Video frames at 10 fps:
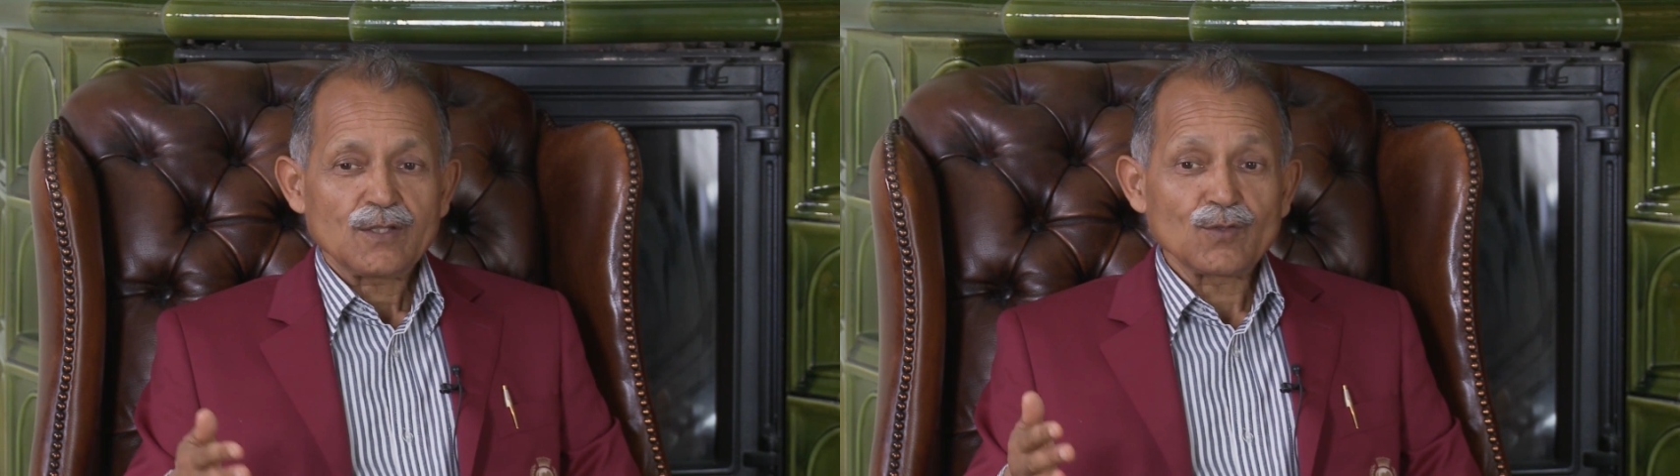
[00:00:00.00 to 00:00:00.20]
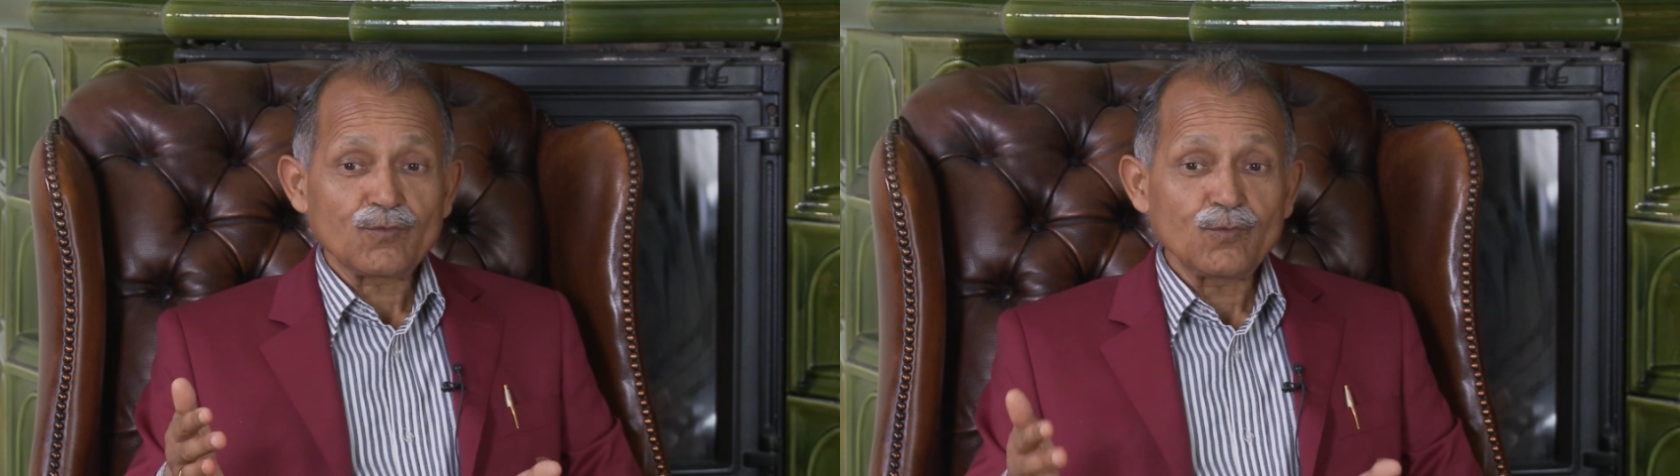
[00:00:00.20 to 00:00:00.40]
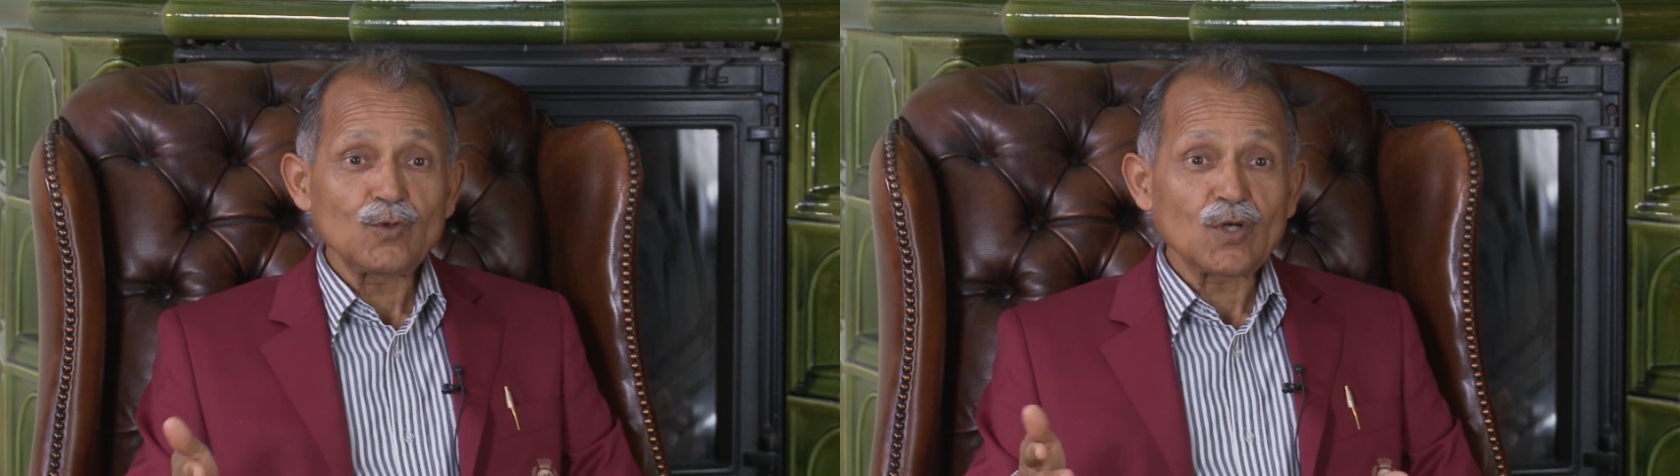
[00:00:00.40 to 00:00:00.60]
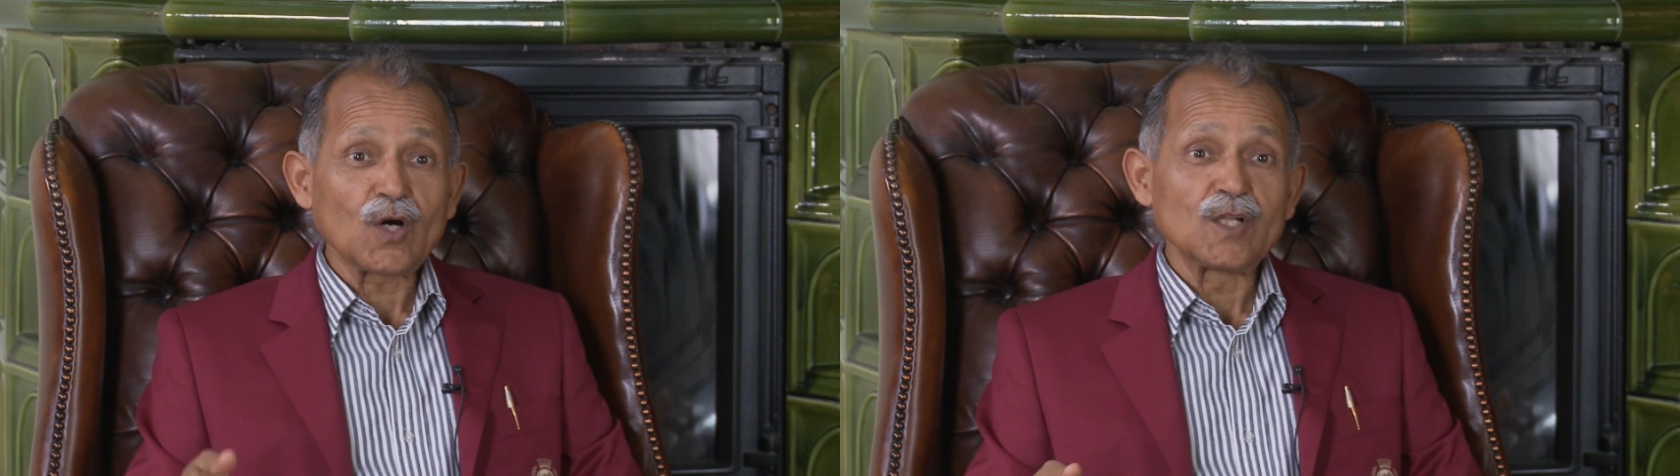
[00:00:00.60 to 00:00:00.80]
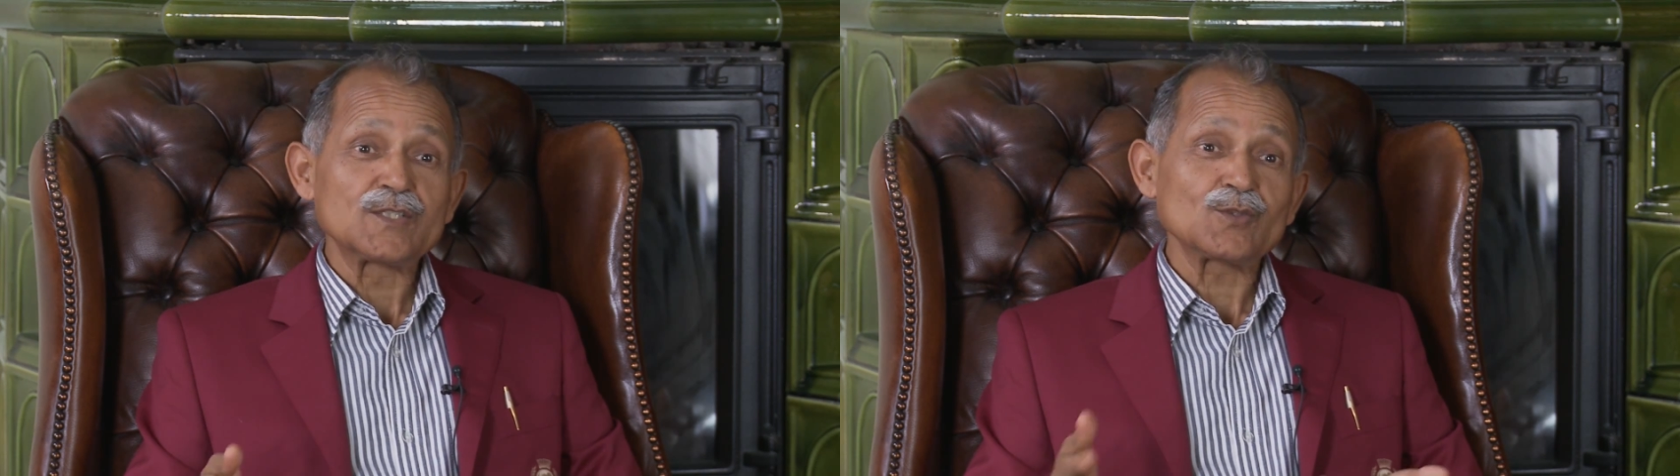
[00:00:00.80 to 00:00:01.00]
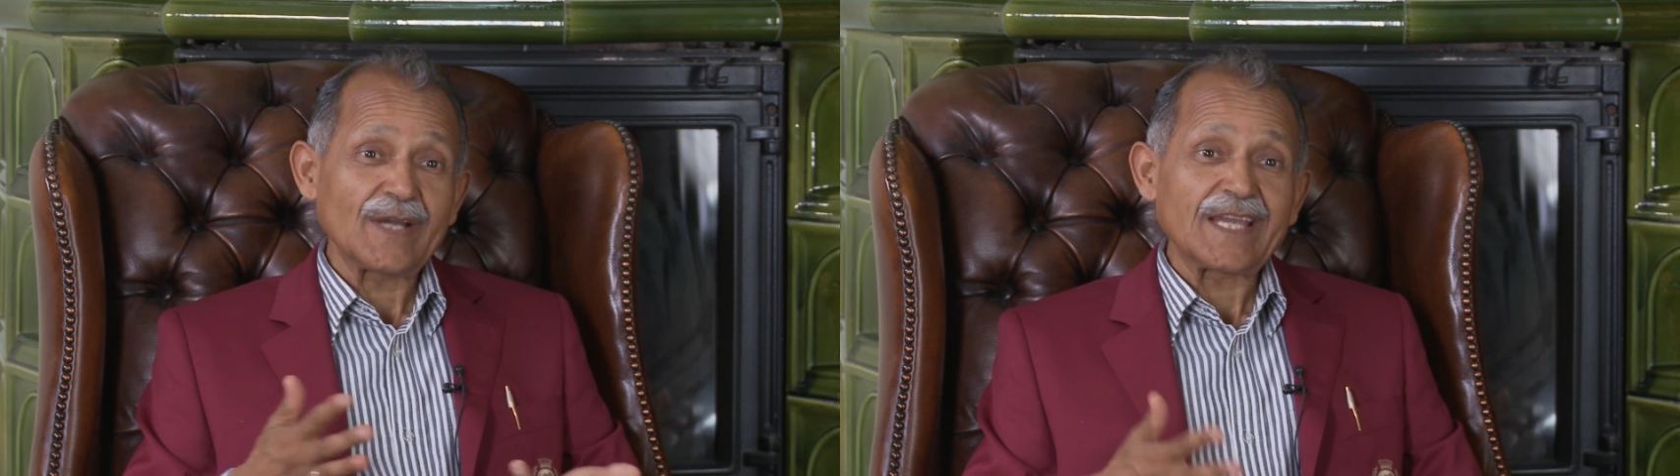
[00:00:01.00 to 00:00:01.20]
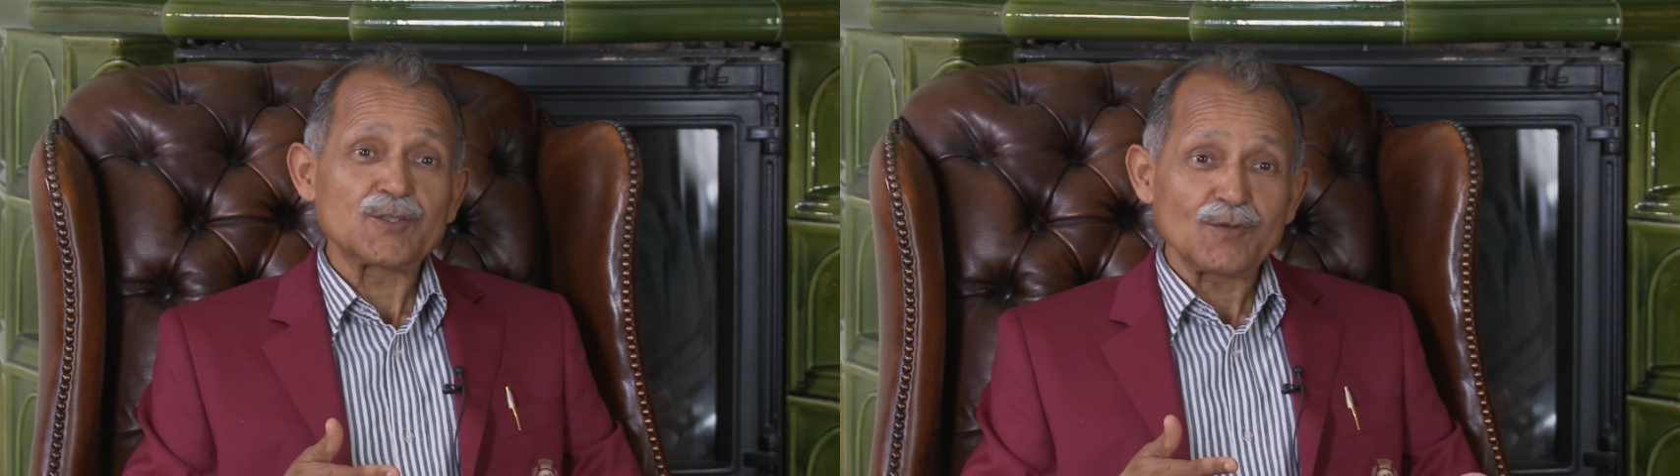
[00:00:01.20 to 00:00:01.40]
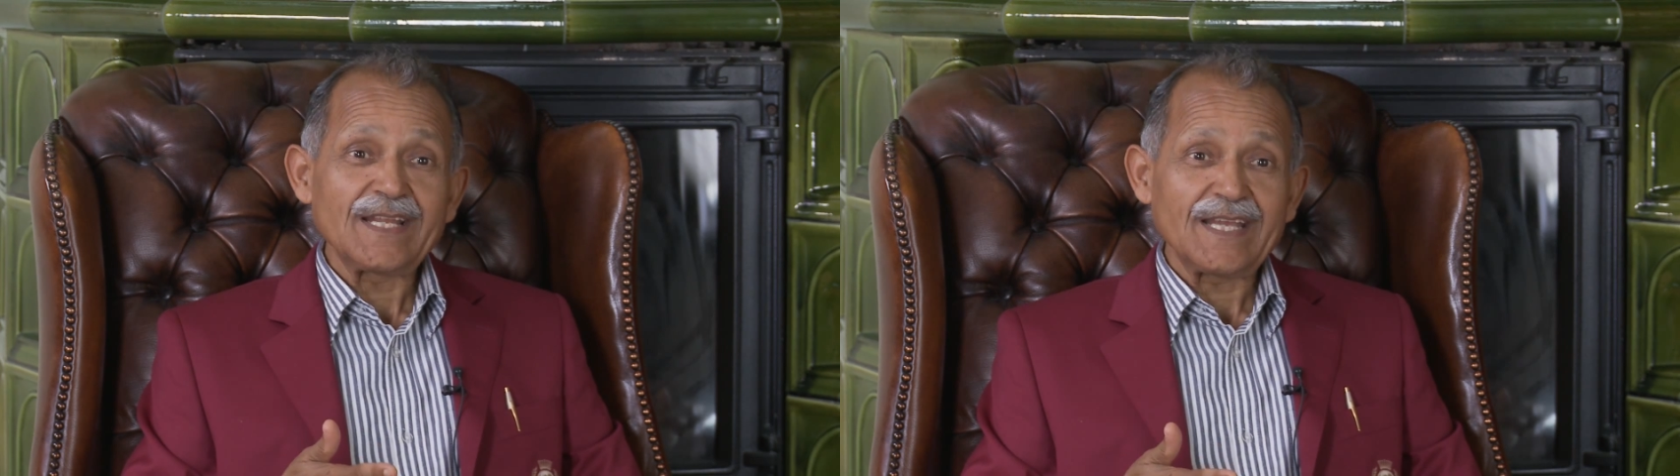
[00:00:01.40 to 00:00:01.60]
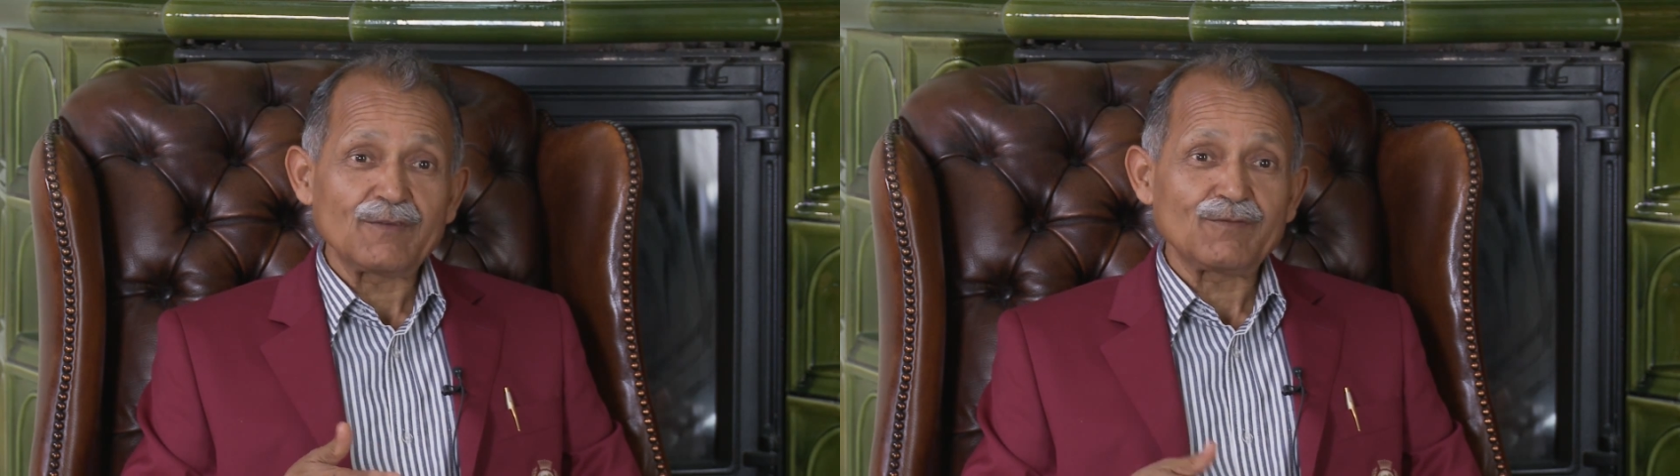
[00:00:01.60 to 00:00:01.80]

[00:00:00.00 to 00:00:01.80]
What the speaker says: the food also actually